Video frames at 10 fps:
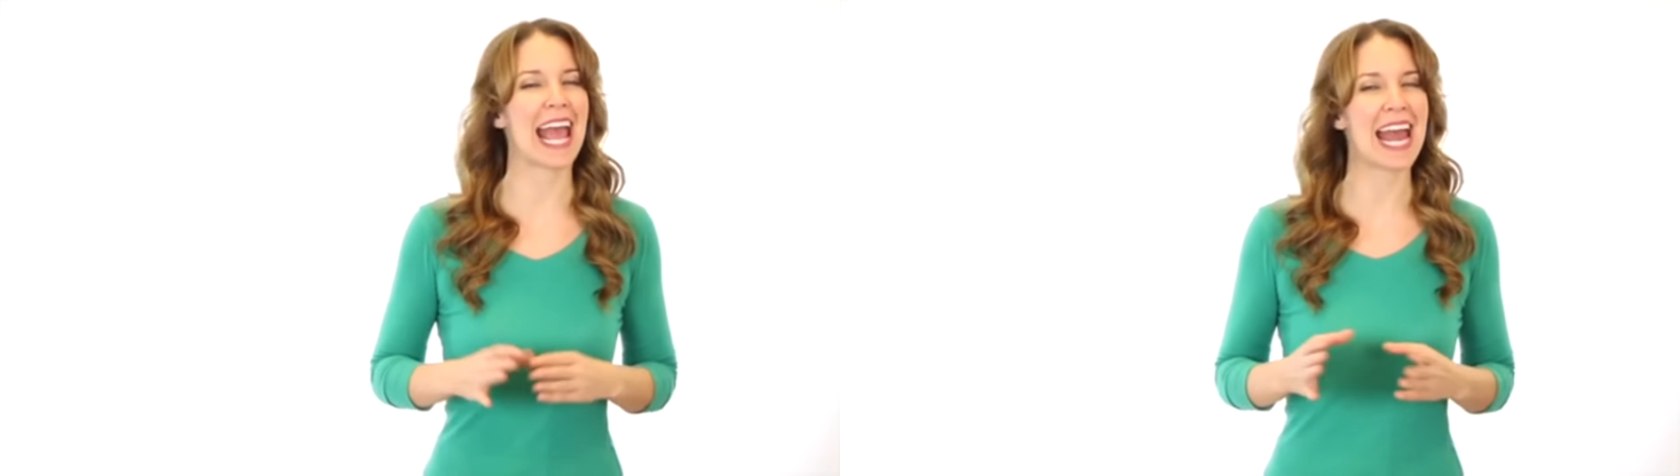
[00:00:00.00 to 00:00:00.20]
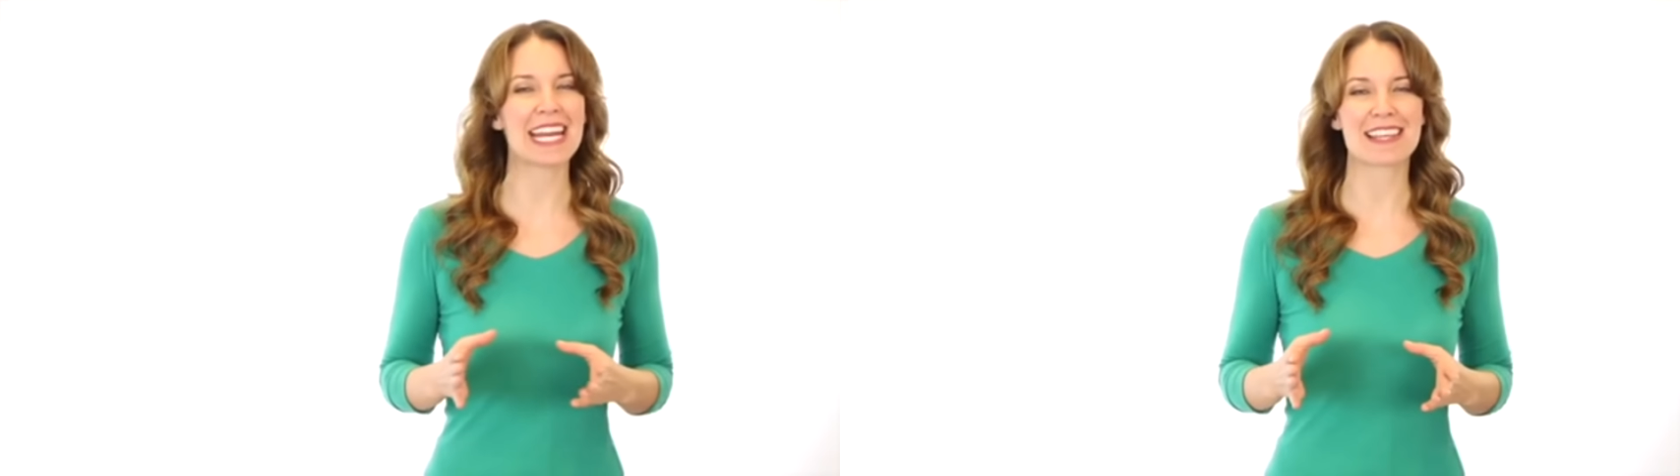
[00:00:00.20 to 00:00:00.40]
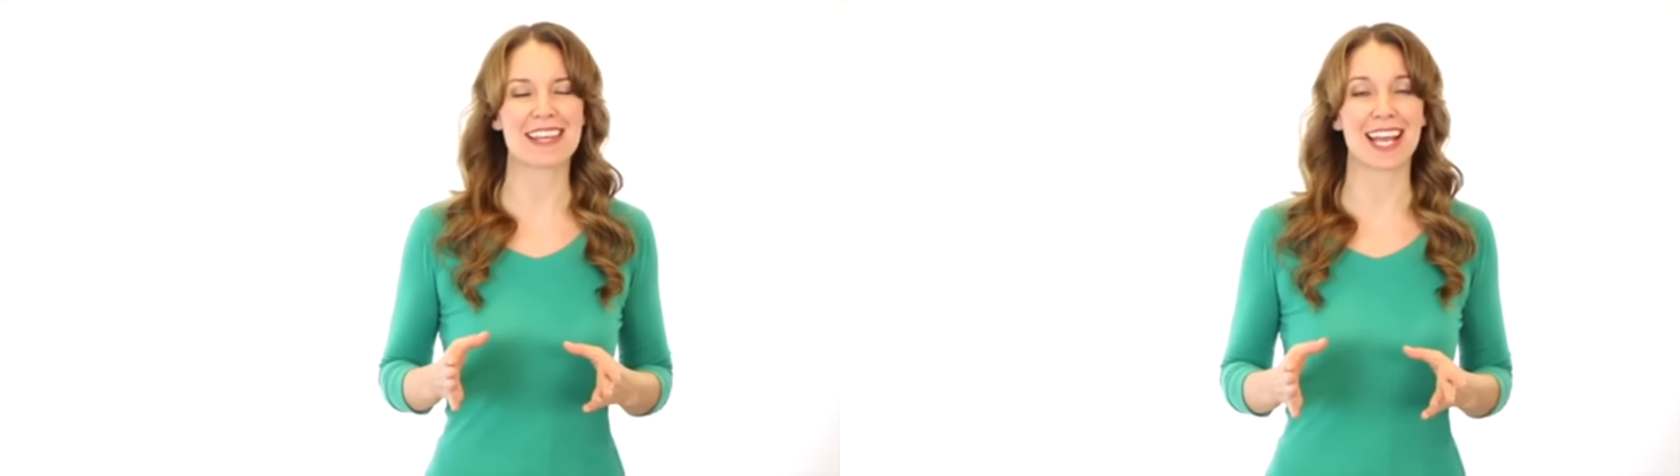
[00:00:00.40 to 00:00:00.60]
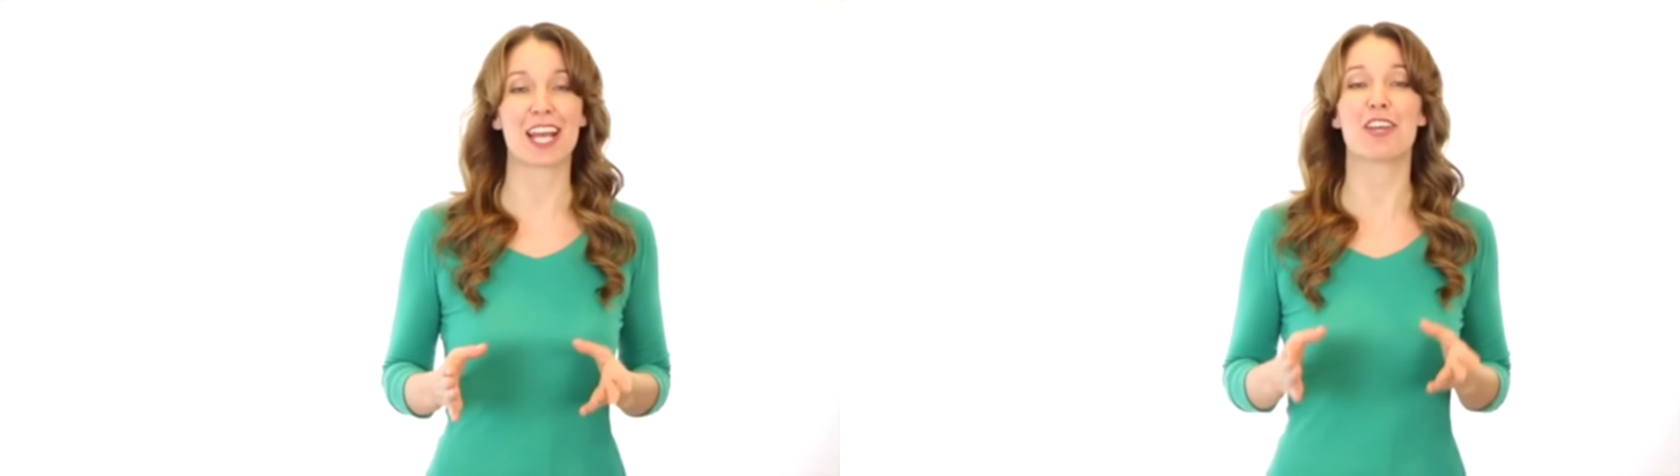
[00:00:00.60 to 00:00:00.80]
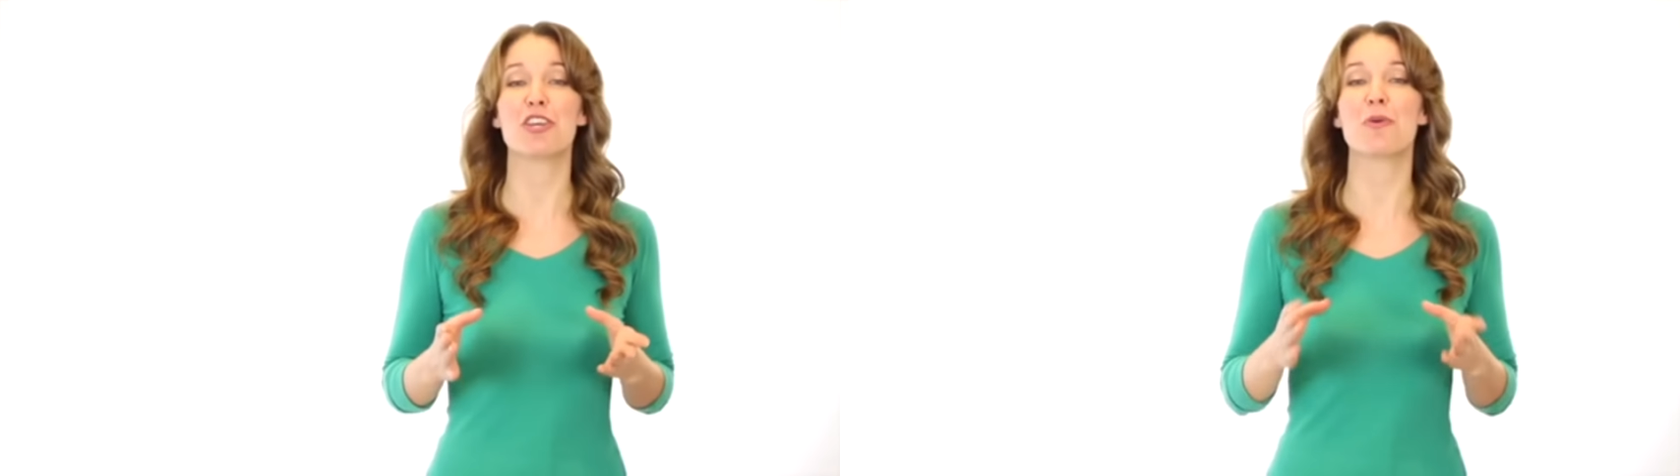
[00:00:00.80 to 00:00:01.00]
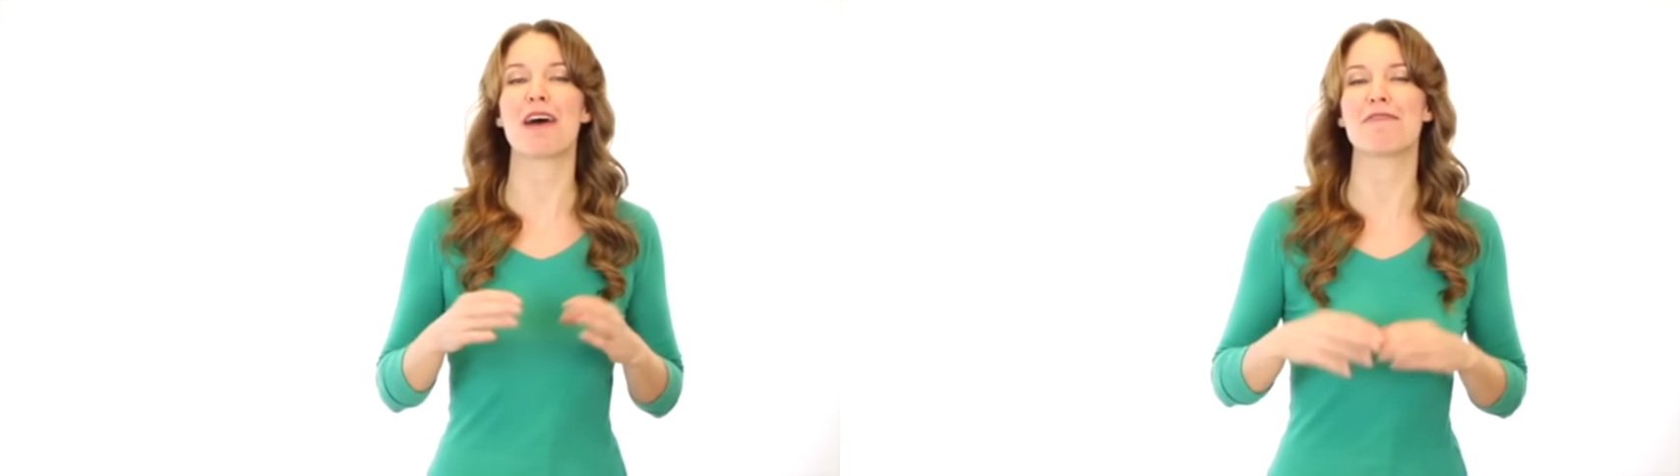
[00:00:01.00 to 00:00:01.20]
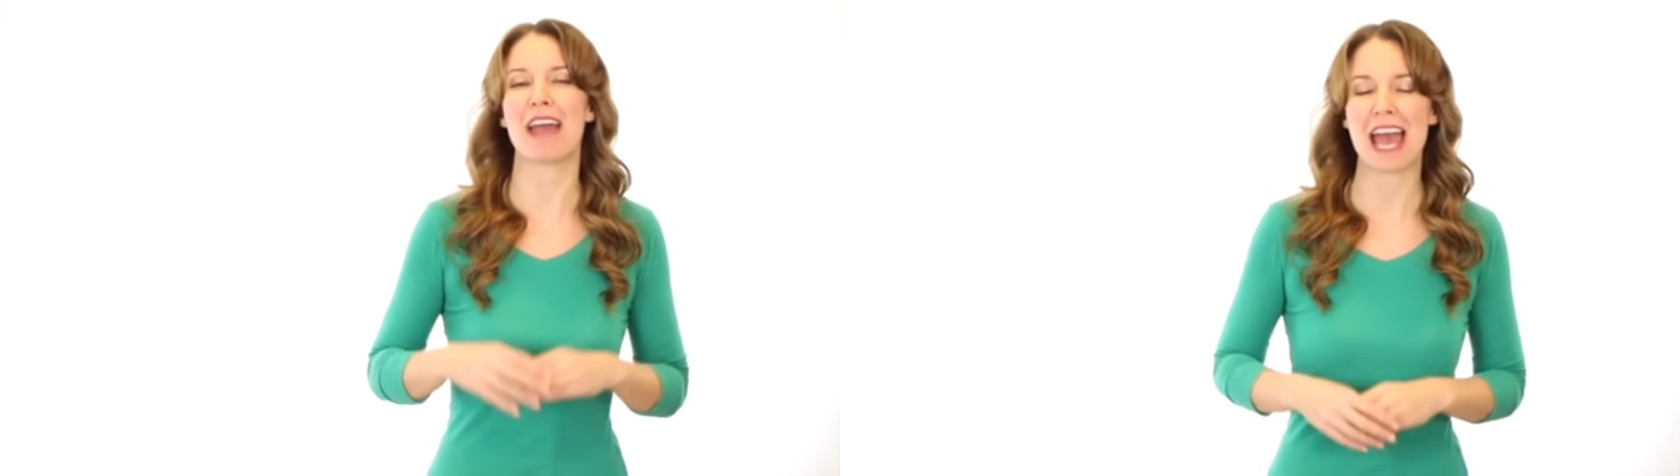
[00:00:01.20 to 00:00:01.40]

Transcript: anything you have